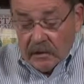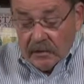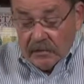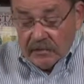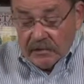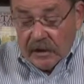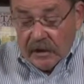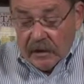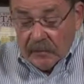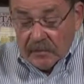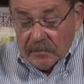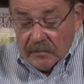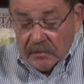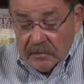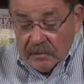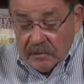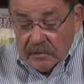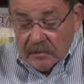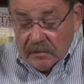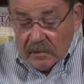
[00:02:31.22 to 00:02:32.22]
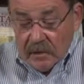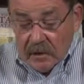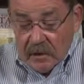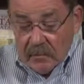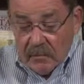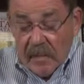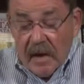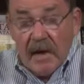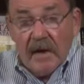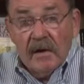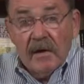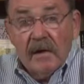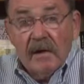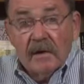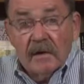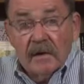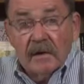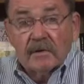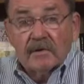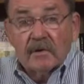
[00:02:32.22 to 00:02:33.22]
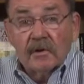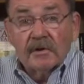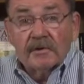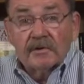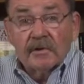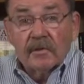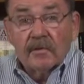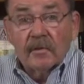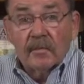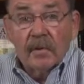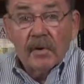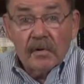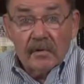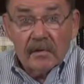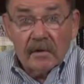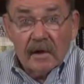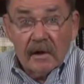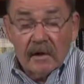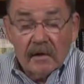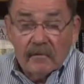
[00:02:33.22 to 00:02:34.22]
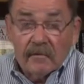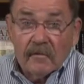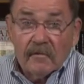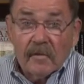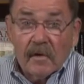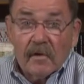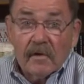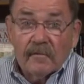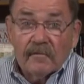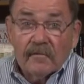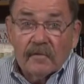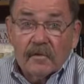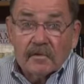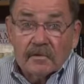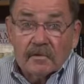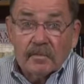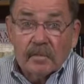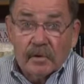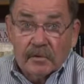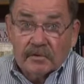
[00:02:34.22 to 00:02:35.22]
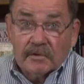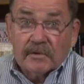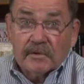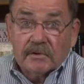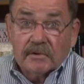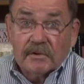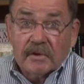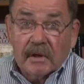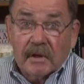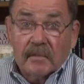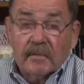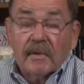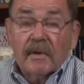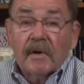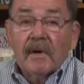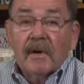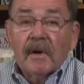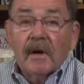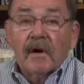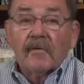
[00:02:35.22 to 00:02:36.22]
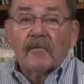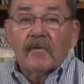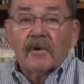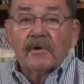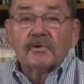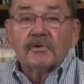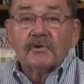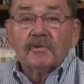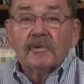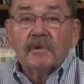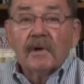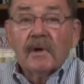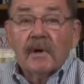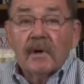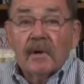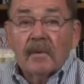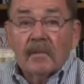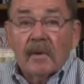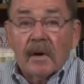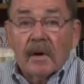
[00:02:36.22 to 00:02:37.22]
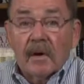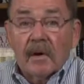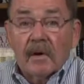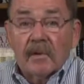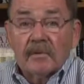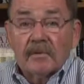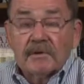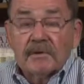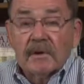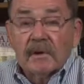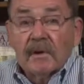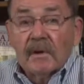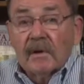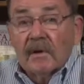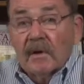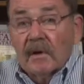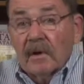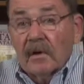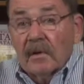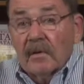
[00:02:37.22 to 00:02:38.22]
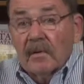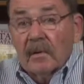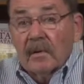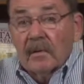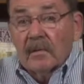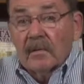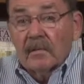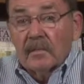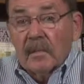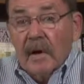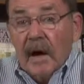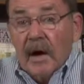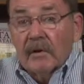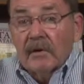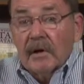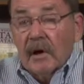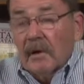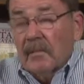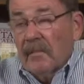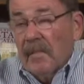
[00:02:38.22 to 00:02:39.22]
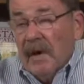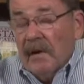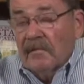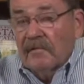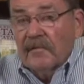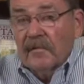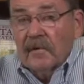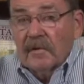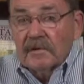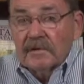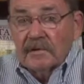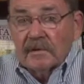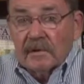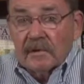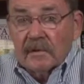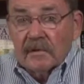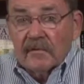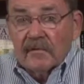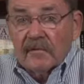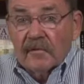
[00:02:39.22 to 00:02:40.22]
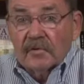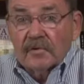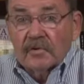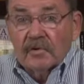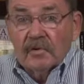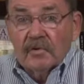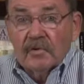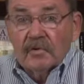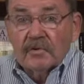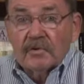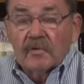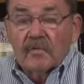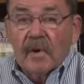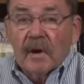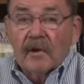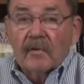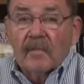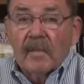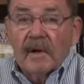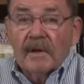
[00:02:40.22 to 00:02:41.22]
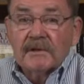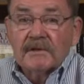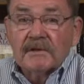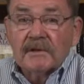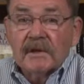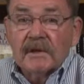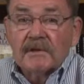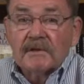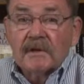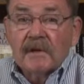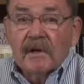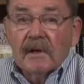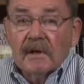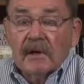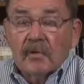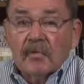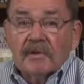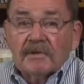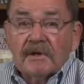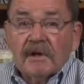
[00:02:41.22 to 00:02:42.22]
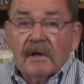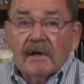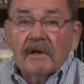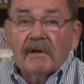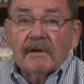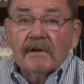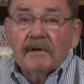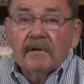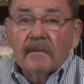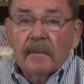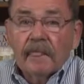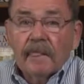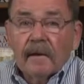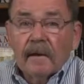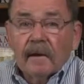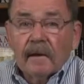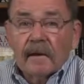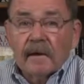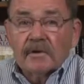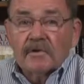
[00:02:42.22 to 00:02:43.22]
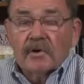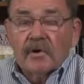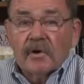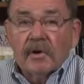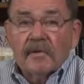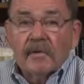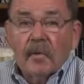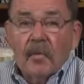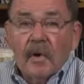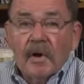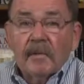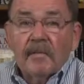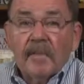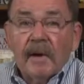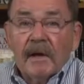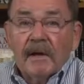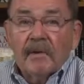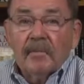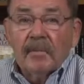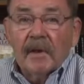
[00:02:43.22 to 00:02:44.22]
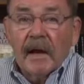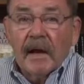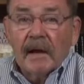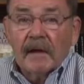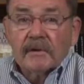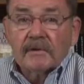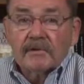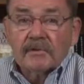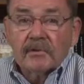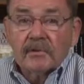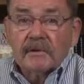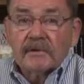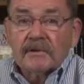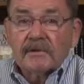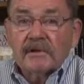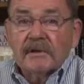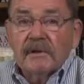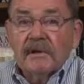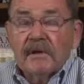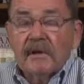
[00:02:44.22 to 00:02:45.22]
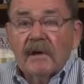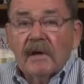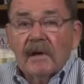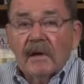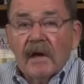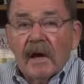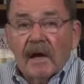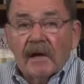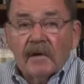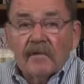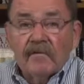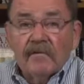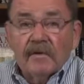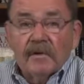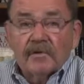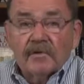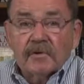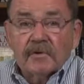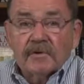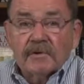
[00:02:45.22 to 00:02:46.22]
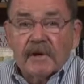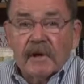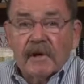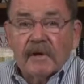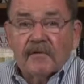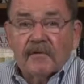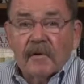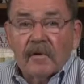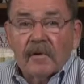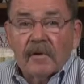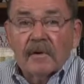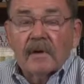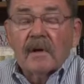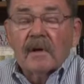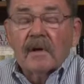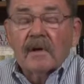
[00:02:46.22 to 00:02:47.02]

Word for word: stamps, May is also the birthday of the very first postage stamp ever issued. It was out on May 1st and the first used around May 6th. It was in England. It's called the One Penny Black, as you can see, and it features a very